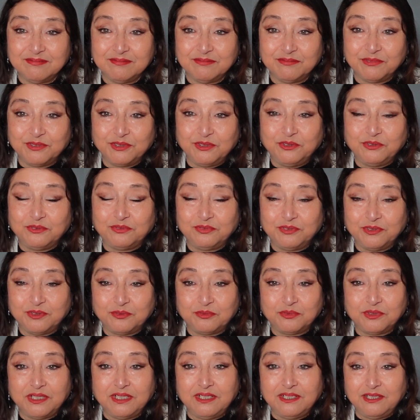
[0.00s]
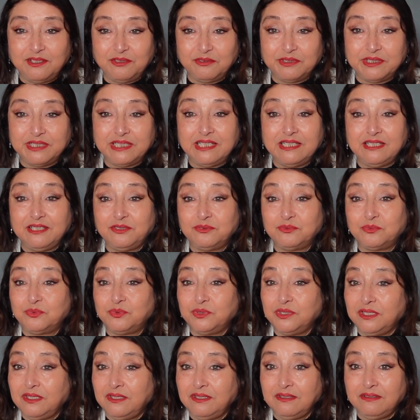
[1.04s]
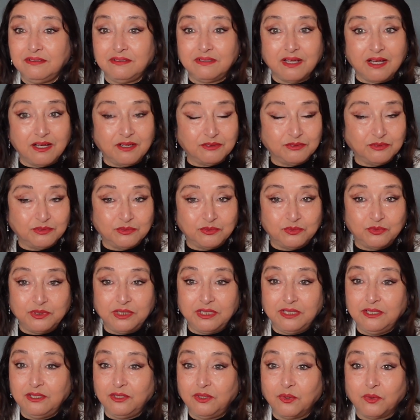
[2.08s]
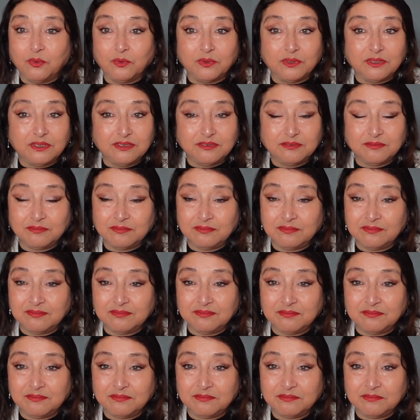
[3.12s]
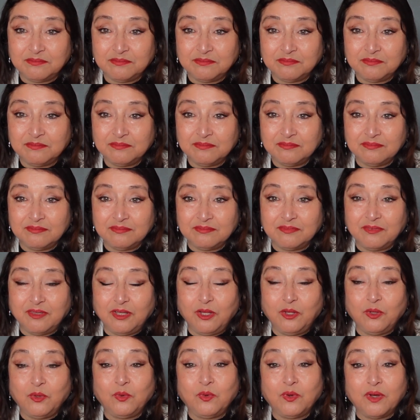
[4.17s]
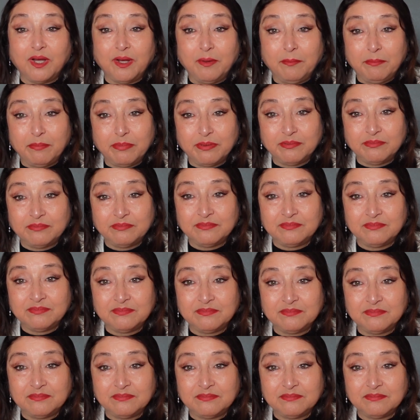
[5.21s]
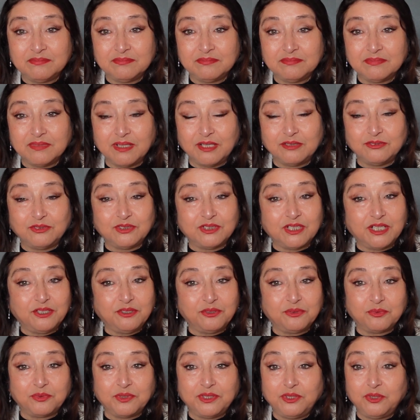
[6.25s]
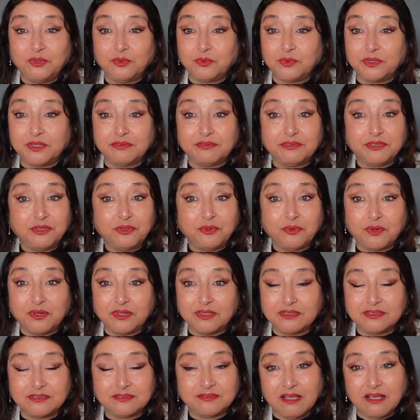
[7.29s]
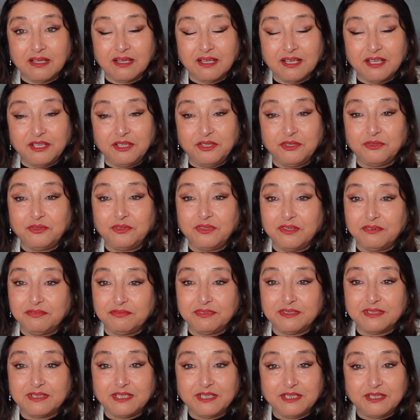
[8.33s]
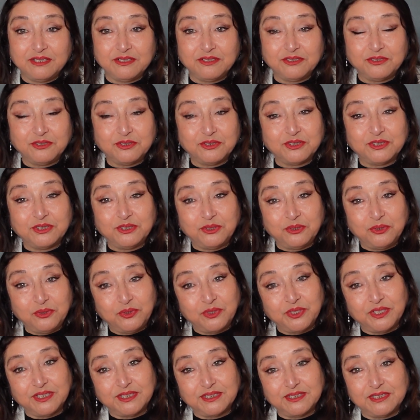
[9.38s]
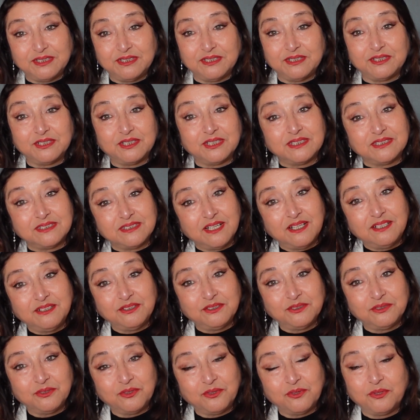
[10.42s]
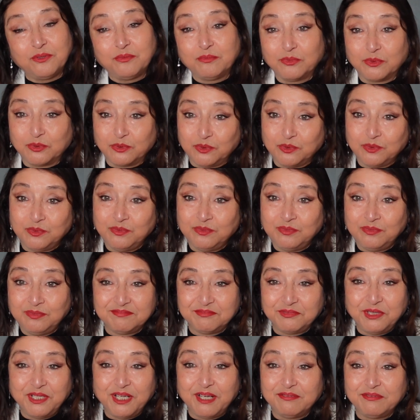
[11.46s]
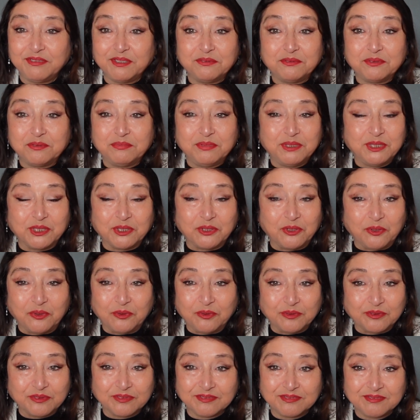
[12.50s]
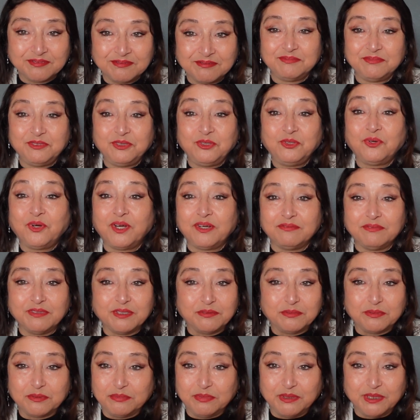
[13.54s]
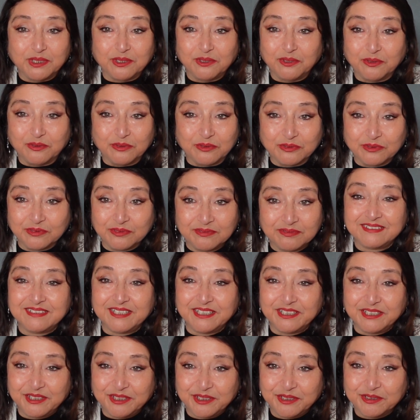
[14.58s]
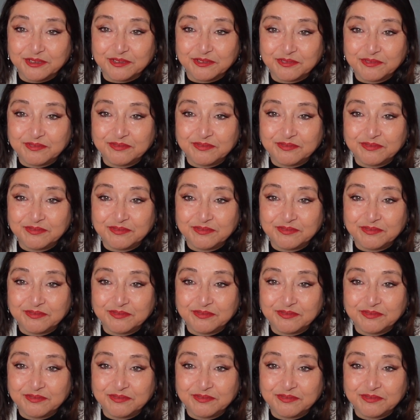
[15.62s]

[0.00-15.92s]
When you feel really, really, really down, really lonely, look up, outside your window, wherever you are, and you're definitely going to see two things, either the sun or the moon. We have never been alone. You have never been alone. Thank you.